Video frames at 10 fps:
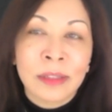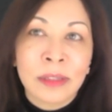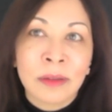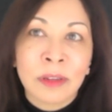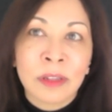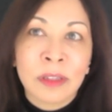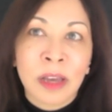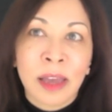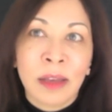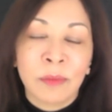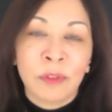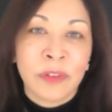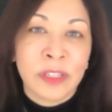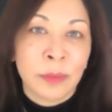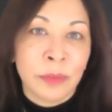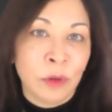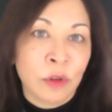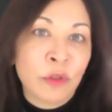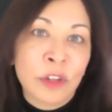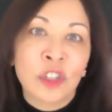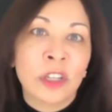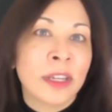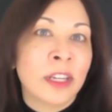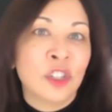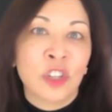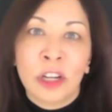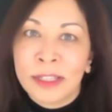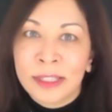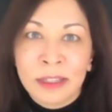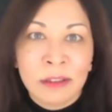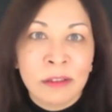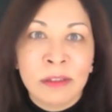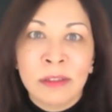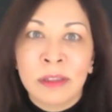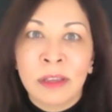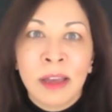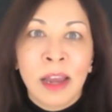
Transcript: because I had Professor Bill Critchley, Charlotte Sills,